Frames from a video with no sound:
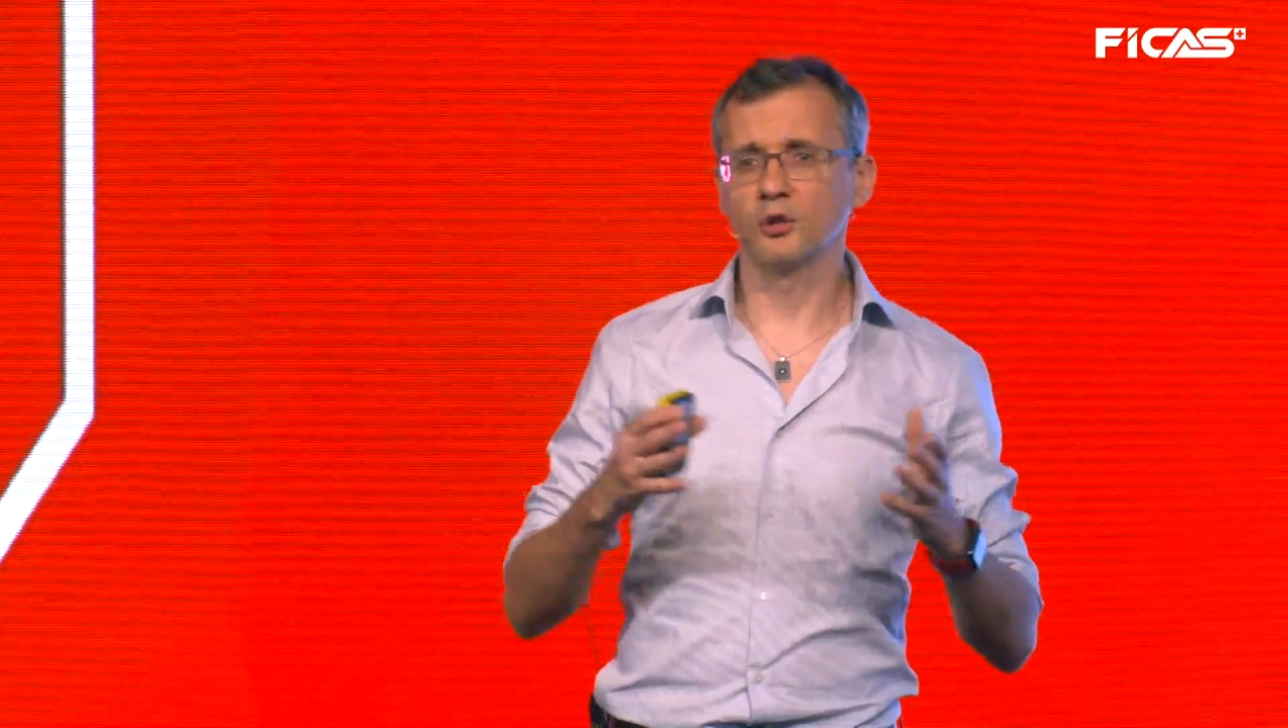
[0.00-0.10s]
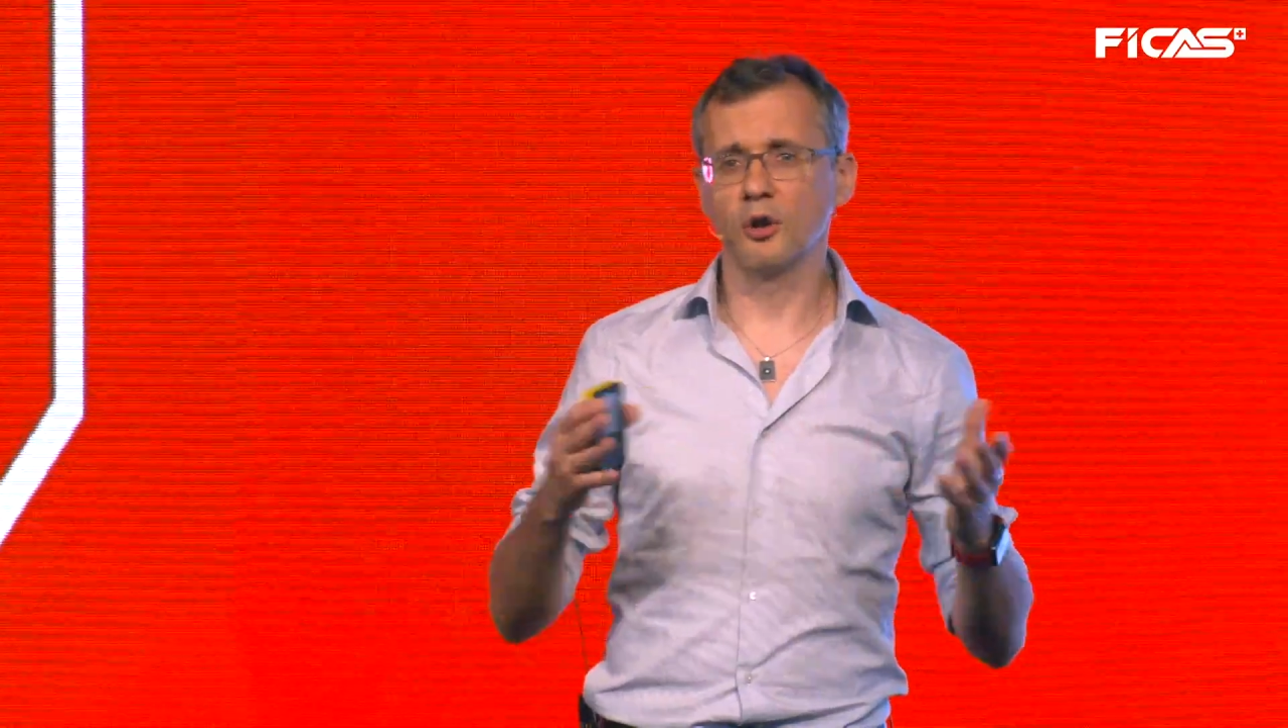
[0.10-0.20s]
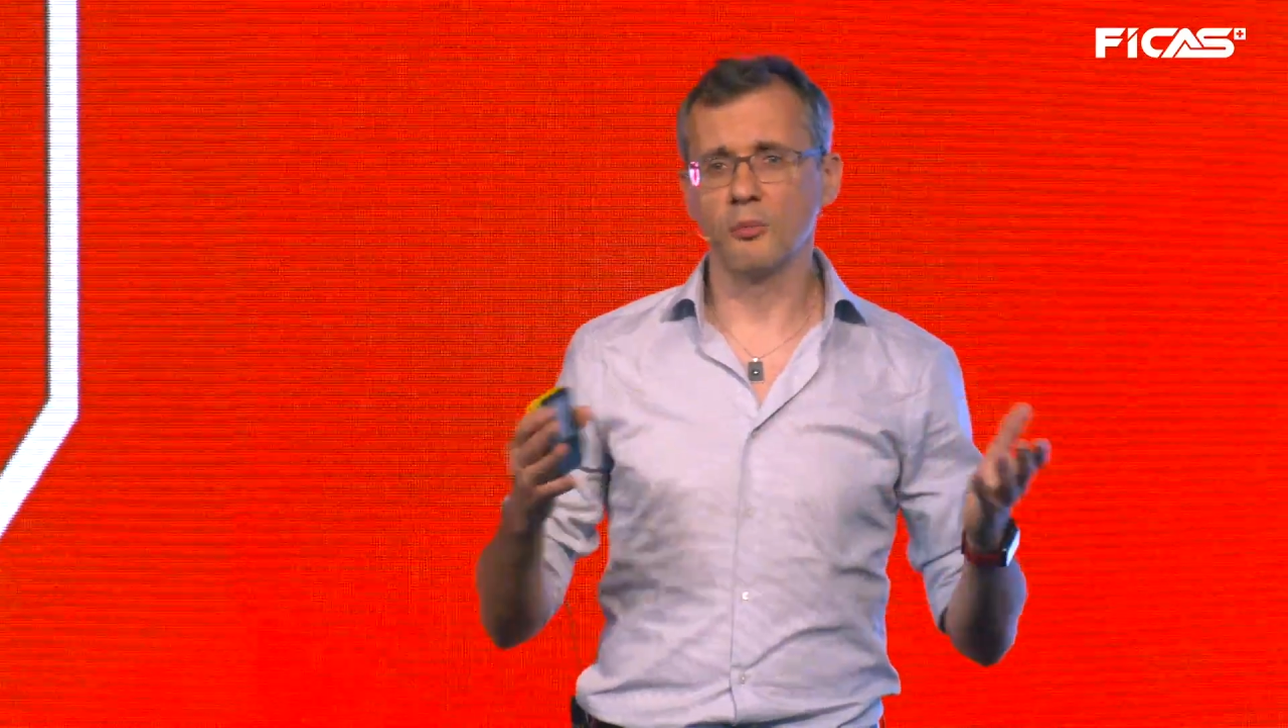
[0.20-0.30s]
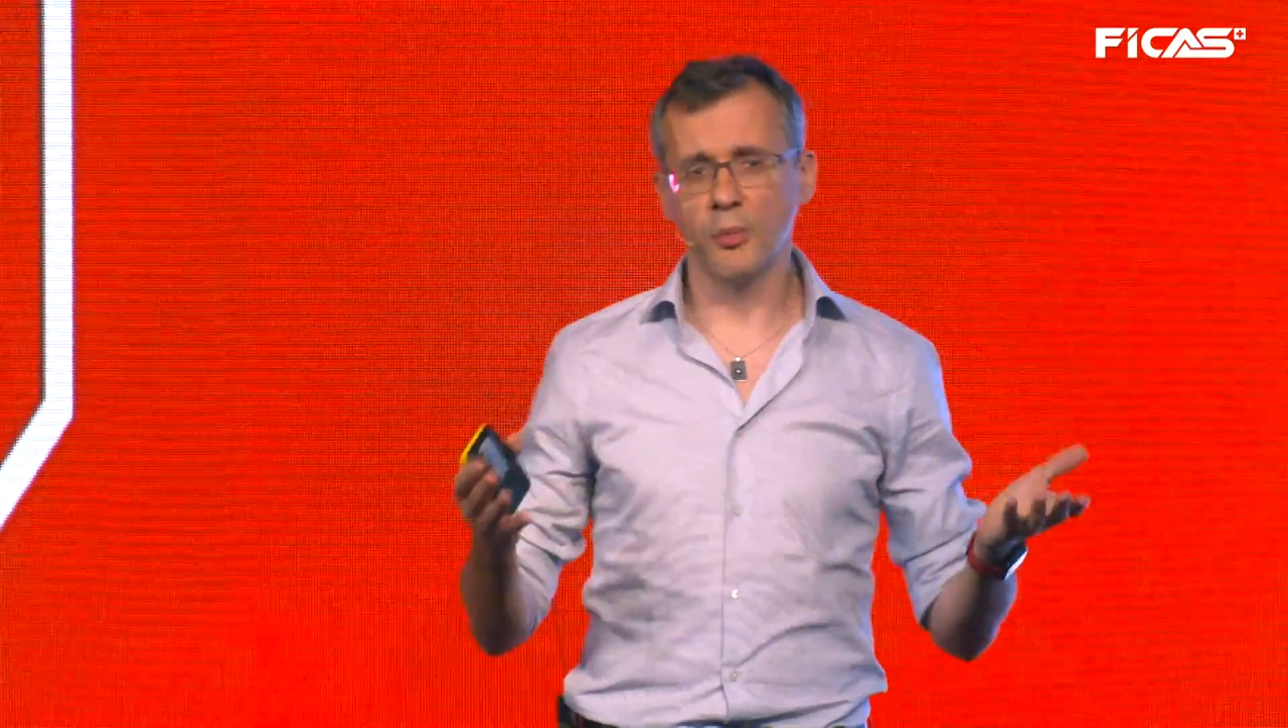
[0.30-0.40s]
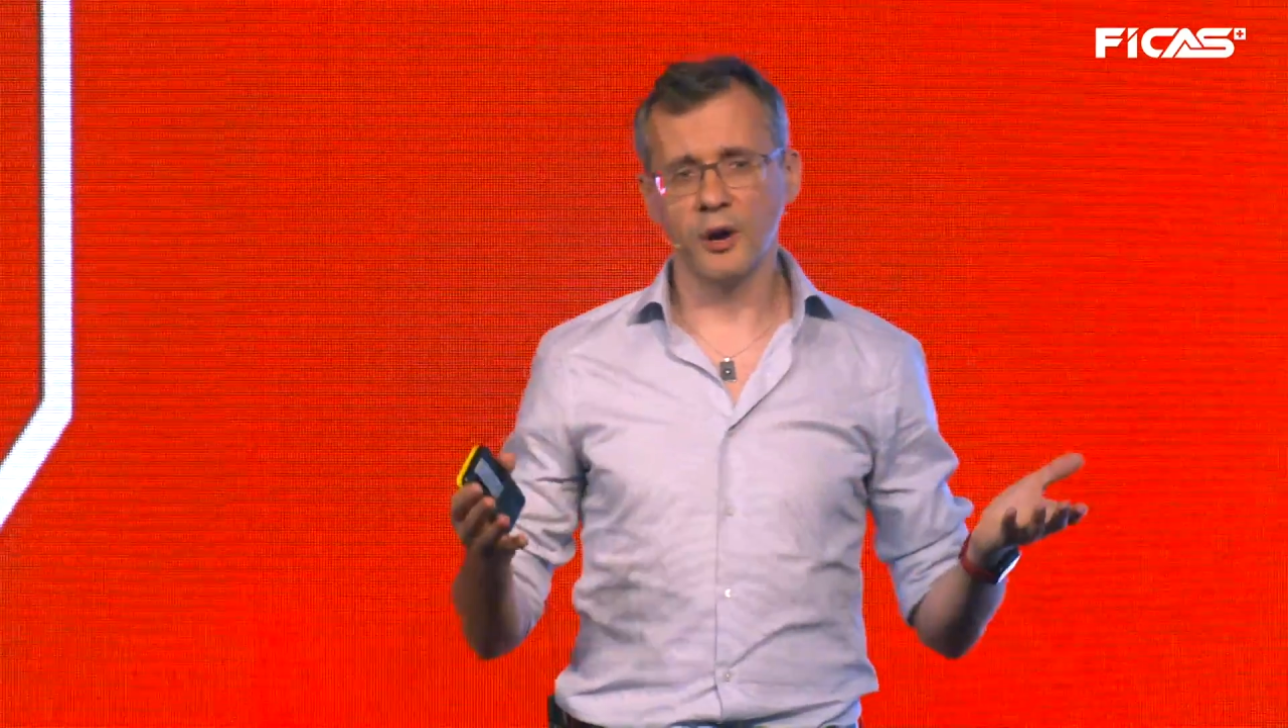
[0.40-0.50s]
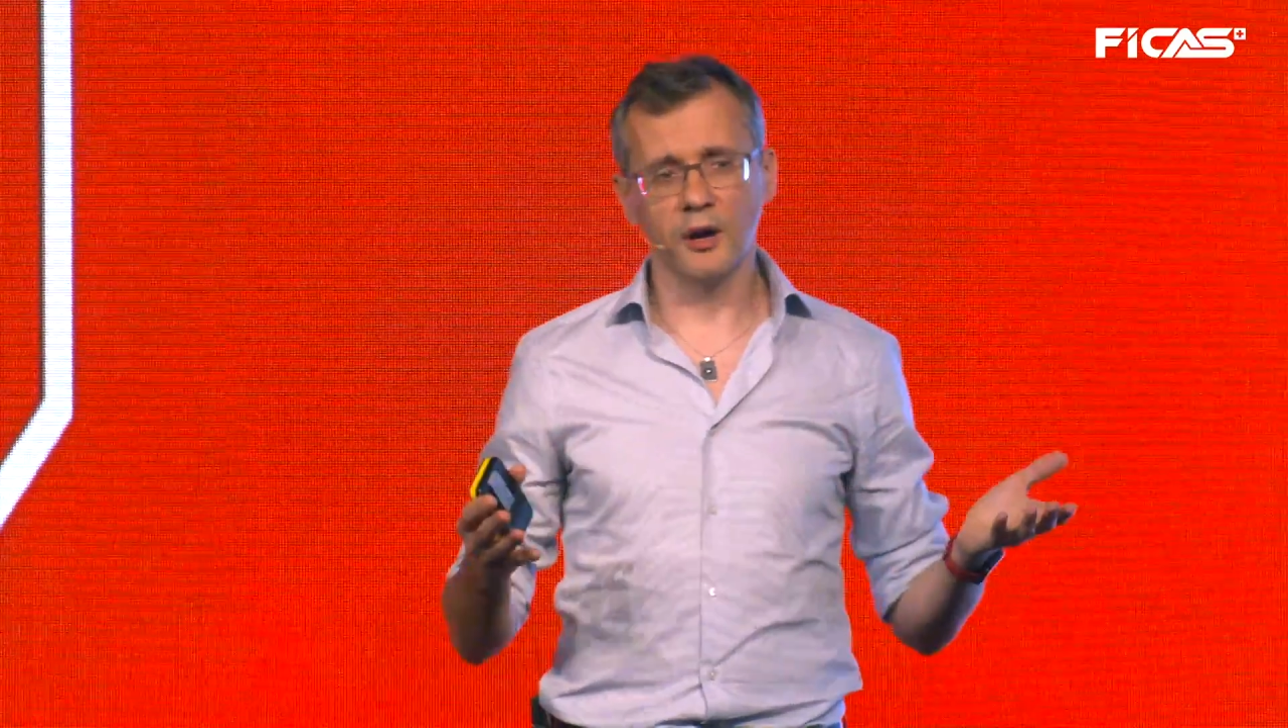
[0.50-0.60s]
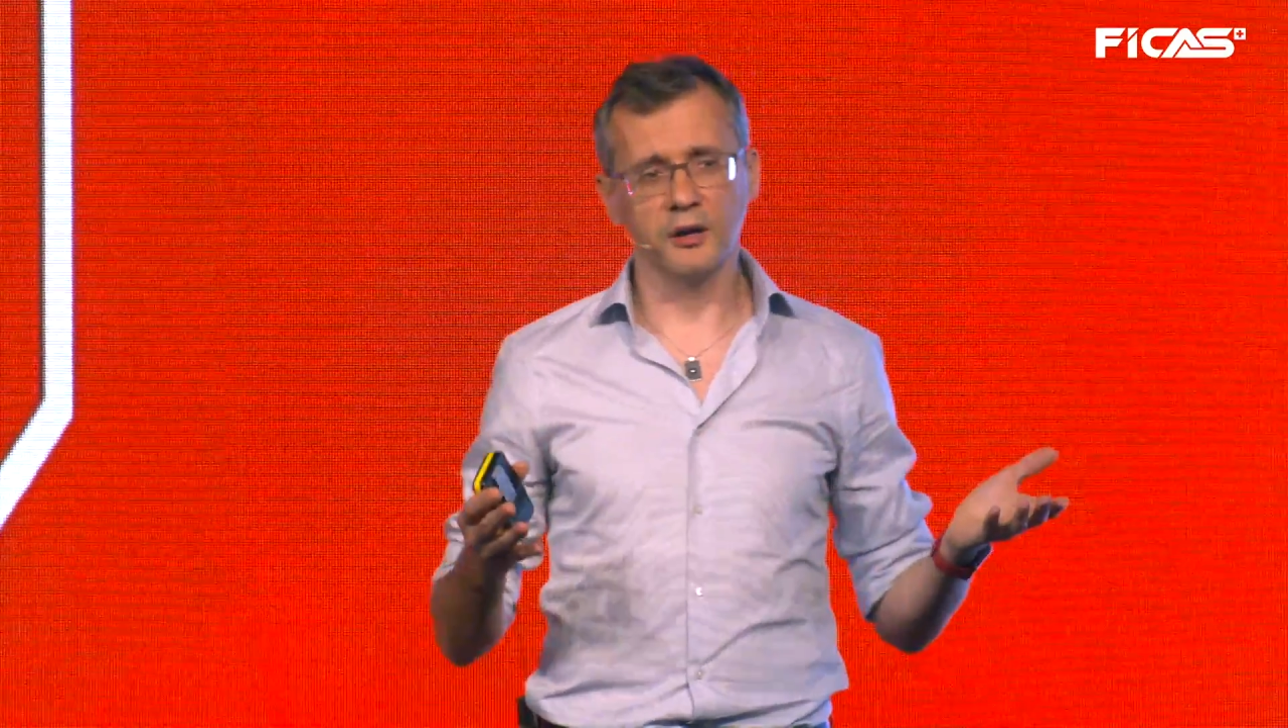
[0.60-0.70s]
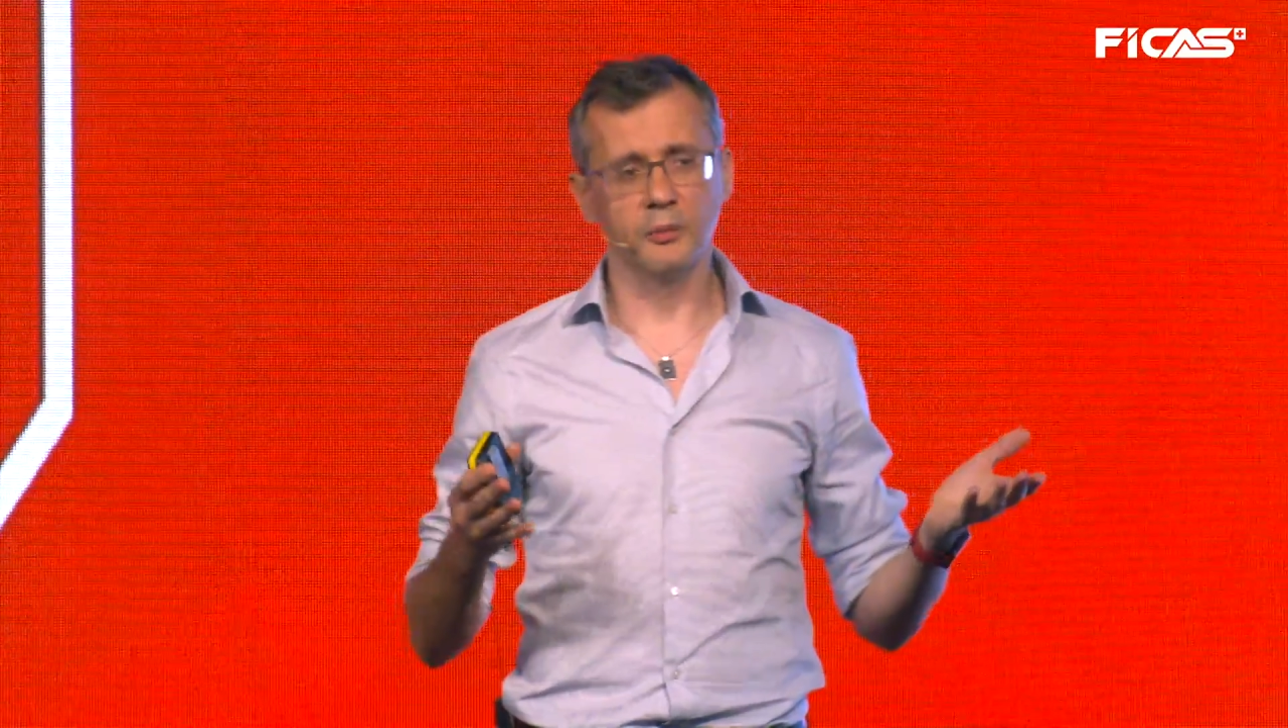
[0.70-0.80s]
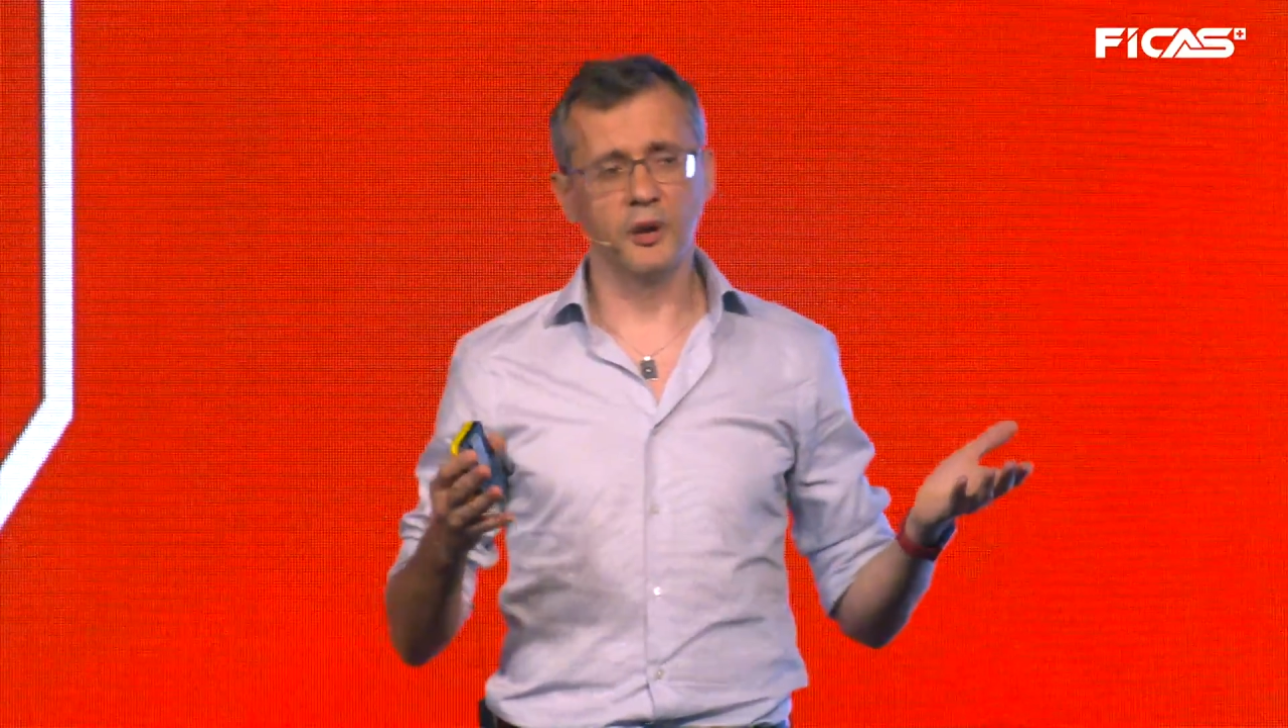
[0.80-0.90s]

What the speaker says: combine